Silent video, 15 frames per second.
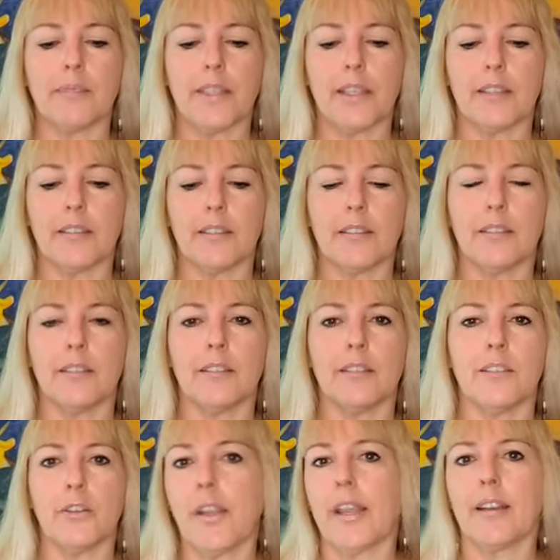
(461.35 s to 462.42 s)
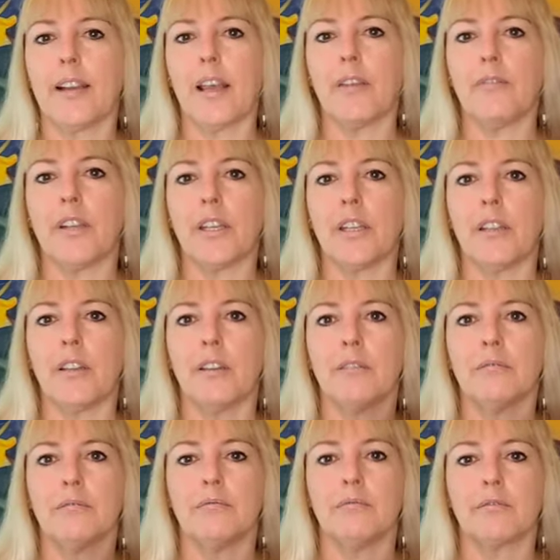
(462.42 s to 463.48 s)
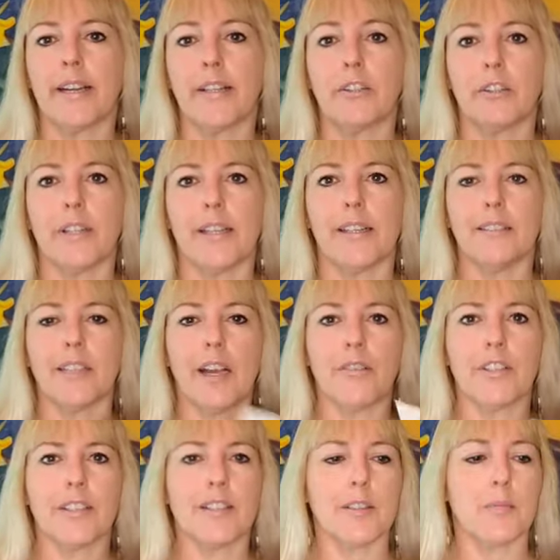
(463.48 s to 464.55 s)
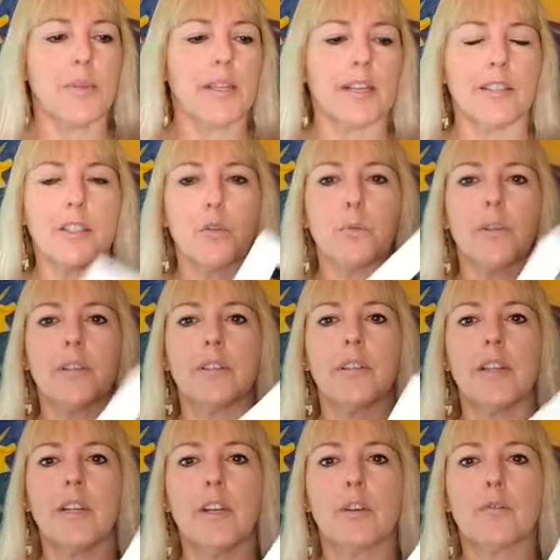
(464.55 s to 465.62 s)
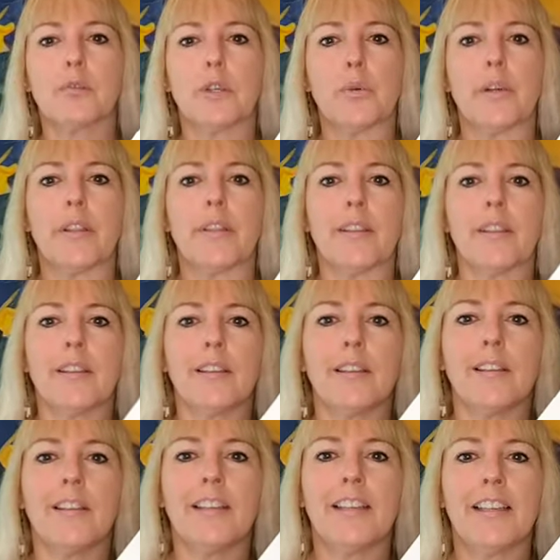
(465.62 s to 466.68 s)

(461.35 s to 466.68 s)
it you can't have any regular light, obviously, because it would ruin the.